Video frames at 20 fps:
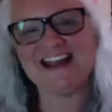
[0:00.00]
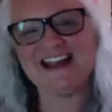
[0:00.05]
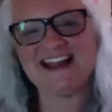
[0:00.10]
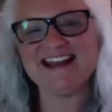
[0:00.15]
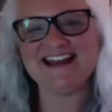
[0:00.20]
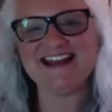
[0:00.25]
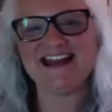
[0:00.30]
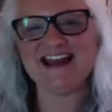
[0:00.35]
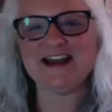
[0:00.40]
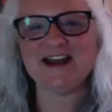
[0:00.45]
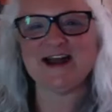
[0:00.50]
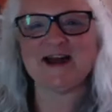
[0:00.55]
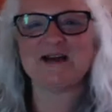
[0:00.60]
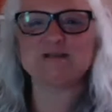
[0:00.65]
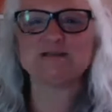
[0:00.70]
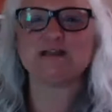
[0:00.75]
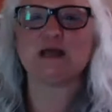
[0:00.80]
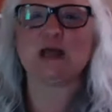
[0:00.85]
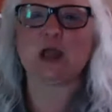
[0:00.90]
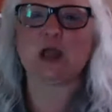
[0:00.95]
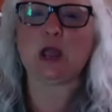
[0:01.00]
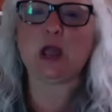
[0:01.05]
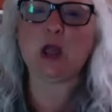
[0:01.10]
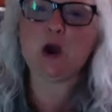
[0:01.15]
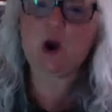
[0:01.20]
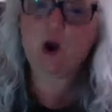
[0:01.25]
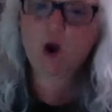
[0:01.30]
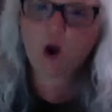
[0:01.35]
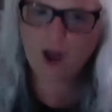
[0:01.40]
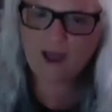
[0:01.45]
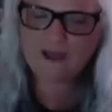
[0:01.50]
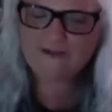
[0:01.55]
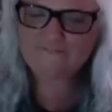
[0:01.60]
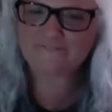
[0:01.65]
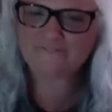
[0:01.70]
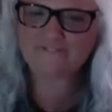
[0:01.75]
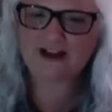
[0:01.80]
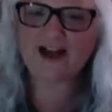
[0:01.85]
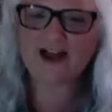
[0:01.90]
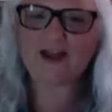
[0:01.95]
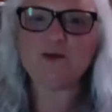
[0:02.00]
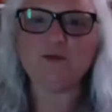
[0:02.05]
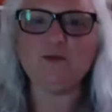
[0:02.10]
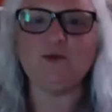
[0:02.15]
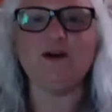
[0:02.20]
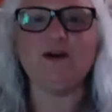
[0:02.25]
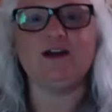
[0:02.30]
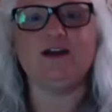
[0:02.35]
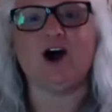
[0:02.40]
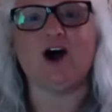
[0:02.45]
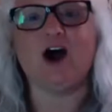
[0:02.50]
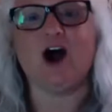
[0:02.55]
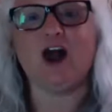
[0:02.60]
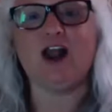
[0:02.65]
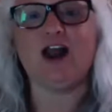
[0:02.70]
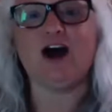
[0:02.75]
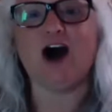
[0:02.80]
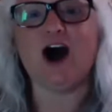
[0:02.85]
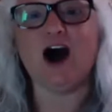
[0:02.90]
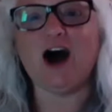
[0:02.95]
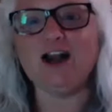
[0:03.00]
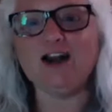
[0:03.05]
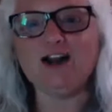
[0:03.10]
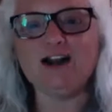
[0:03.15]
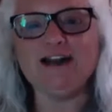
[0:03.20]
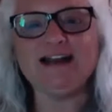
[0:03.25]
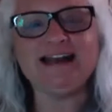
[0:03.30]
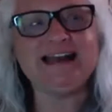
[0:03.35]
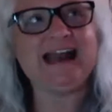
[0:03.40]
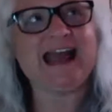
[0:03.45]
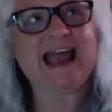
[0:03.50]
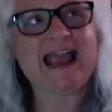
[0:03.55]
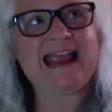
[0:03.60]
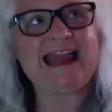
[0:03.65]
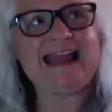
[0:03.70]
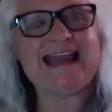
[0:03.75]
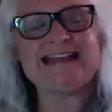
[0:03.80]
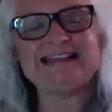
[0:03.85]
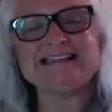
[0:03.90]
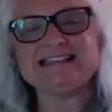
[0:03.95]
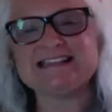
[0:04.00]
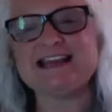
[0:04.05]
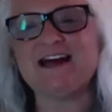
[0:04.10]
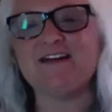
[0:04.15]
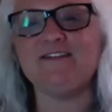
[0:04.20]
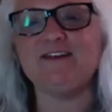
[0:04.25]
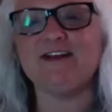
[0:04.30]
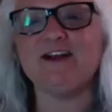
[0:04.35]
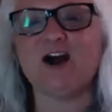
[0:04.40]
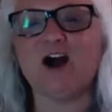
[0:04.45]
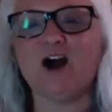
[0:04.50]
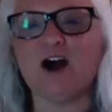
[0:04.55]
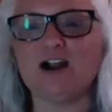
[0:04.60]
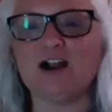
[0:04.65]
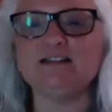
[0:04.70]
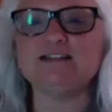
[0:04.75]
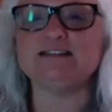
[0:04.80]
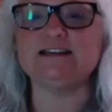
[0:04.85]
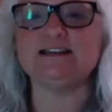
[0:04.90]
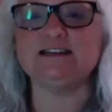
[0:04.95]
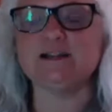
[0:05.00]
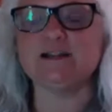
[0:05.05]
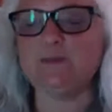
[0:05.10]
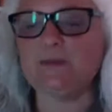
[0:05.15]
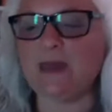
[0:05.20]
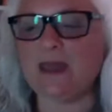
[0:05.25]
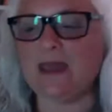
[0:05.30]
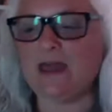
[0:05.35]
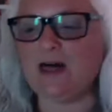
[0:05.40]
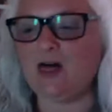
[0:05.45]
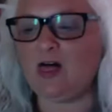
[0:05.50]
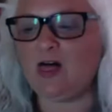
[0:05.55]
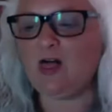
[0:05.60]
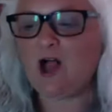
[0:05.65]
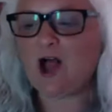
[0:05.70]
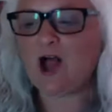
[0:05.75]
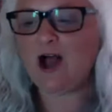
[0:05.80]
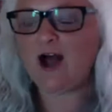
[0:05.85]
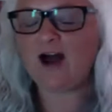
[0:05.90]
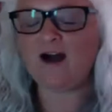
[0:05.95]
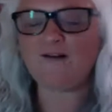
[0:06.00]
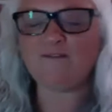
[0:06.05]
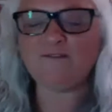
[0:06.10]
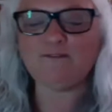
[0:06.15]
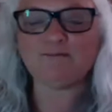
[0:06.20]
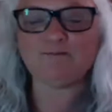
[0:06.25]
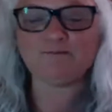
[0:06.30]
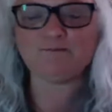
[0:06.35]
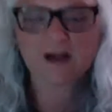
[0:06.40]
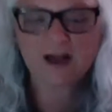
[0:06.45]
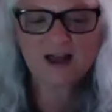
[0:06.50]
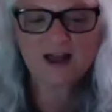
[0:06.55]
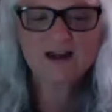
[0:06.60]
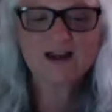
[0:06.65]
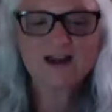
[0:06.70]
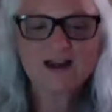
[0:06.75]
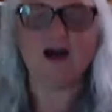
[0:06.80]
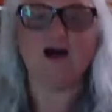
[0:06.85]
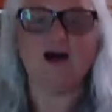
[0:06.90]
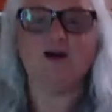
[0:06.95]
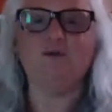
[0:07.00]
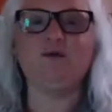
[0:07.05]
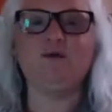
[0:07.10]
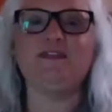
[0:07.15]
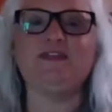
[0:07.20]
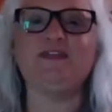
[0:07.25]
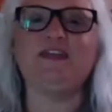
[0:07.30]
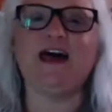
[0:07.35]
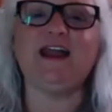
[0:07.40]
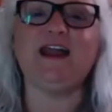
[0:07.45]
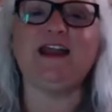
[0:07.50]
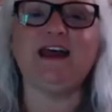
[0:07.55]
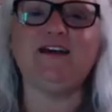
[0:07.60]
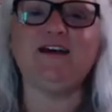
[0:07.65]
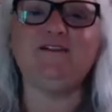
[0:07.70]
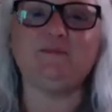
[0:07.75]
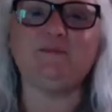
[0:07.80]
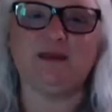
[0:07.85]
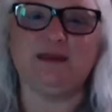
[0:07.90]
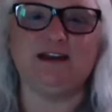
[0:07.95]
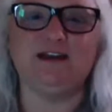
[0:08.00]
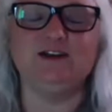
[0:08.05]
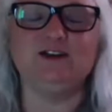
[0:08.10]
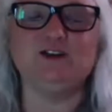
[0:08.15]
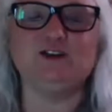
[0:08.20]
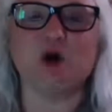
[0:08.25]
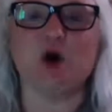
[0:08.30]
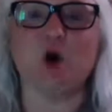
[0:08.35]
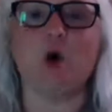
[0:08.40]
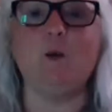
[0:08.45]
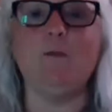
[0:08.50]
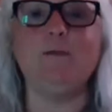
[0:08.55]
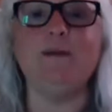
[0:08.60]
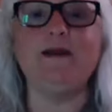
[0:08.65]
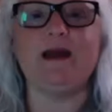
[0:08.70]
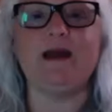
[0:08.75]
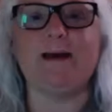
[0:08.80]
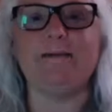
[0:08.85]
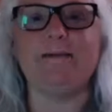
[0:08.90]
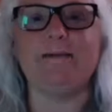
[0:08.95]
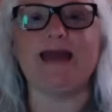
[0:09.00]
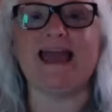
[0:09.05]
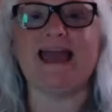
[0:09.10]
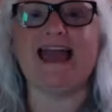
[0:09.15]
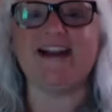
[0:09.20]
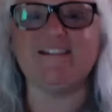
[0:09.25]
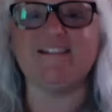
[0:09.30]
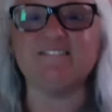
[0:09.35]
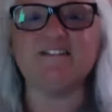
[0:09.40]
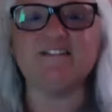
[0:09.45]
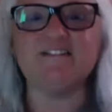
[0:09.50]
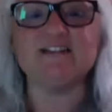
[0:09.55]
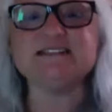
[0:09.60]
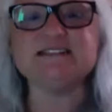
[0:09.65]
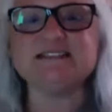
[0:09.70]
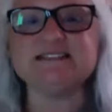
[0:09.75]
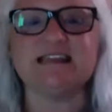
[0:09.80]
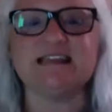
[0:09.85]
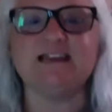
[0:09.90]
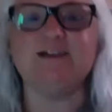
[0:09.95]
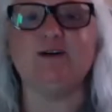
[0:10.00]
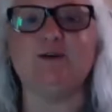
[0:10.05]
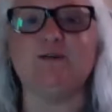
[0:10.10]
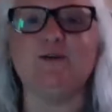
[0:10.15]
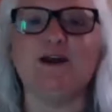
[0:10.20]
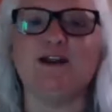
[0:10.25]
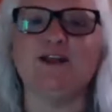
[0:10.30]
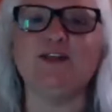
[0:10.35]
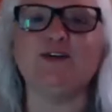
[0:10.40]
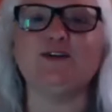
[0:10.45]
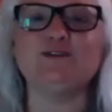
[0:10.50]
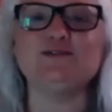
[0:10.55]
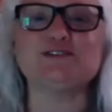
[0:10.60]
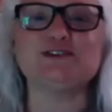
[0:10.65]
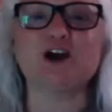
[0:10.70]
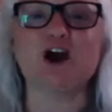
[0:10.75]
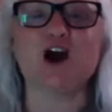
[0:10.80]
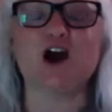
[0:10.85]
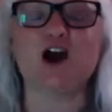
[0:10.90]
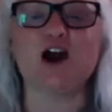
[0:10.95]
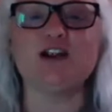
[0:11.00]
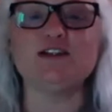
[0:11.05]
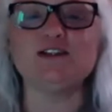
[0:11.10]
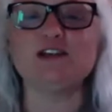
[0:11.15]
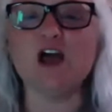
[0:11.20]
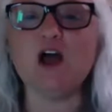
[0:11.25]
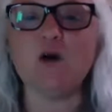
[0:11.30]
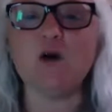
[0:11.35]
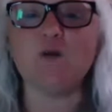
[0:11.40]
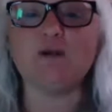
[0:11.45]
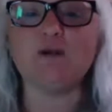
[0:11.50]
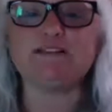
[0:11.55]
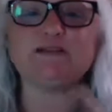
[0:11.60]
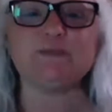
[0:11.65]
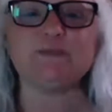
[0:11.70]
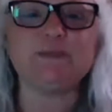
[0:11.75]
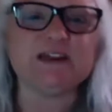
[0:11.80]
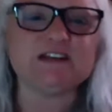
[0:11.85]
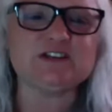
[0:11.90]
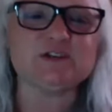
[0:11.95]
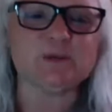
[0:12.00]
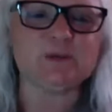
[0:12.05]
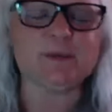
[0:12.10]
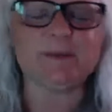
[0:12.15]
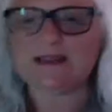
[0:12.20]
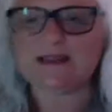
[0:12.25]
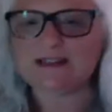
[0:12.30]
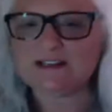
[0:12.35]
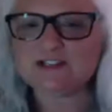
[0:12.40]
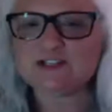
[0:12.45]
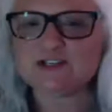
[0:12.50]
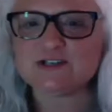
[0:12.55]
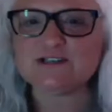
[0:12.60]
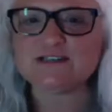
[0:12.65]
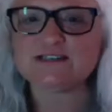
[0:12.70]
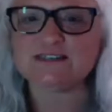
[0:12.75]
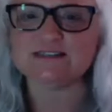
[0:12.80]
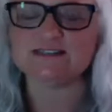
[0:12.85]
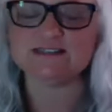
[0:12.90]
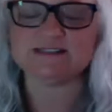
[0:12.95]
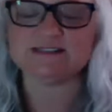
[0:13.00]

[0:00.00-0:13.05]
And I was like, if I would have got 187 cards in the mail, how fun would that have been to open up every single one of those cards with special pictures inside.